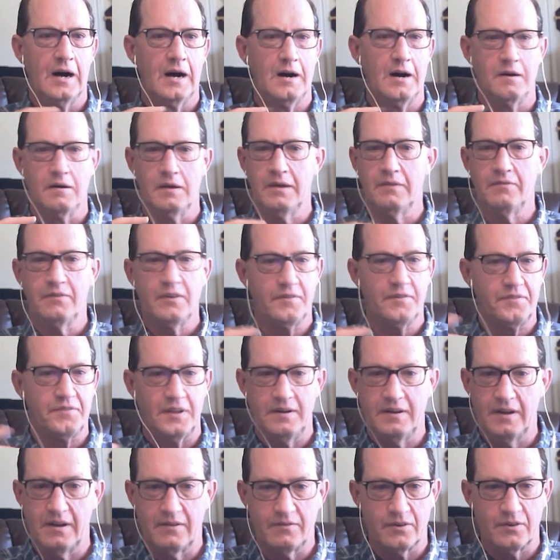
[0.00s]
Uh, even
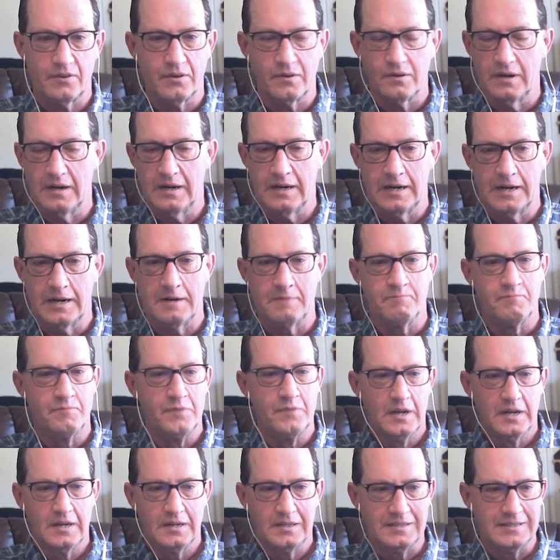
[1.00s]
if they never
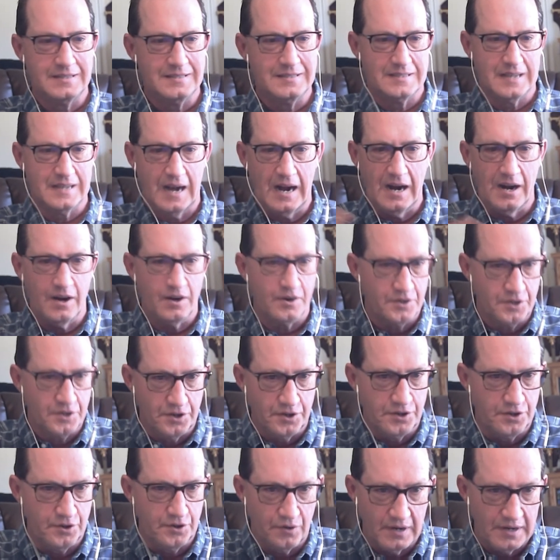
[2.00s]
um,
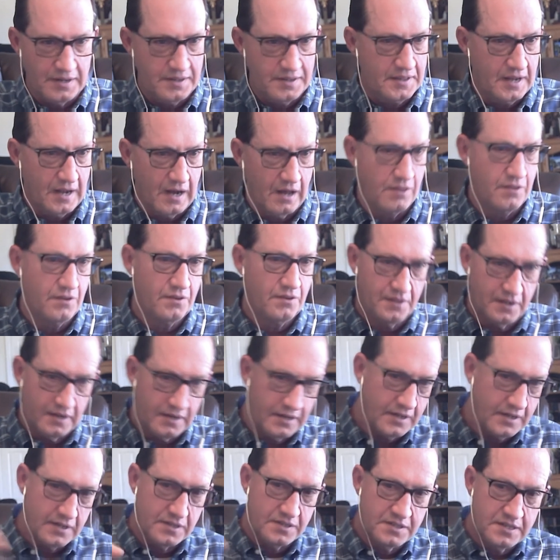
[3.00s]
desire to do anything other
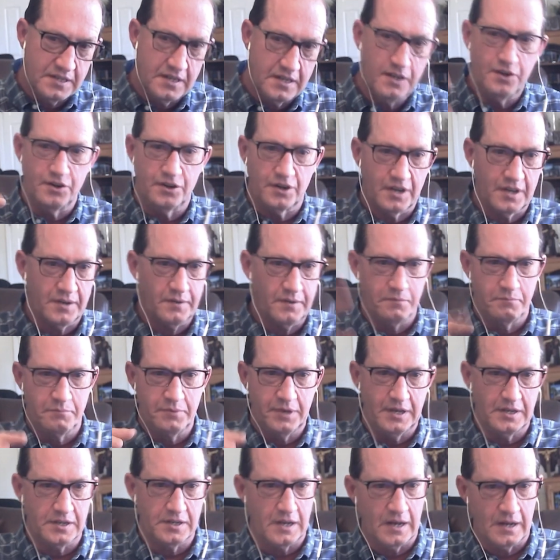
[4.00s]
than continue
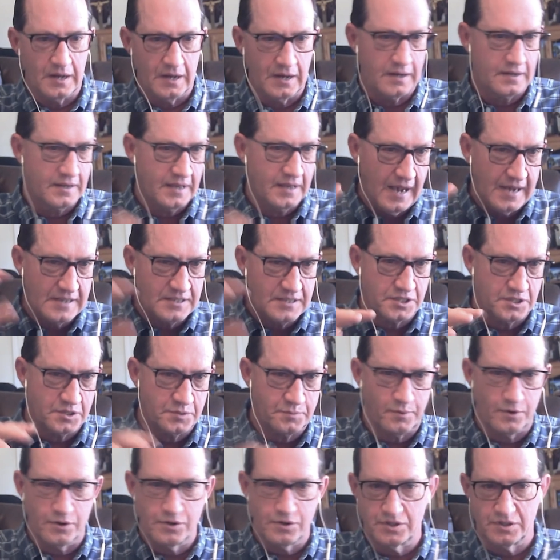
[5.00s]
to be uh,
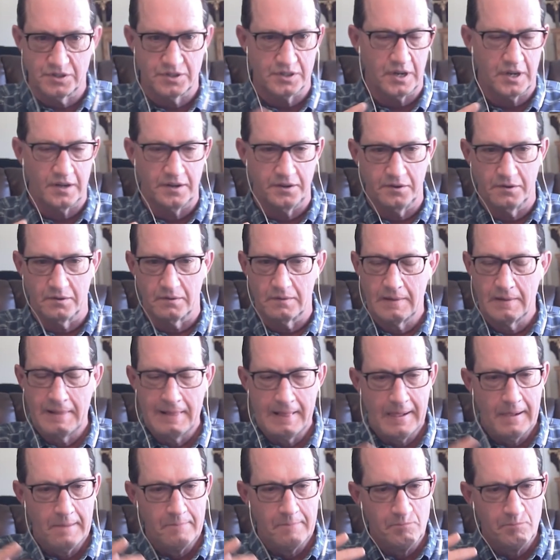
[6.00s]
cast aspersions on you.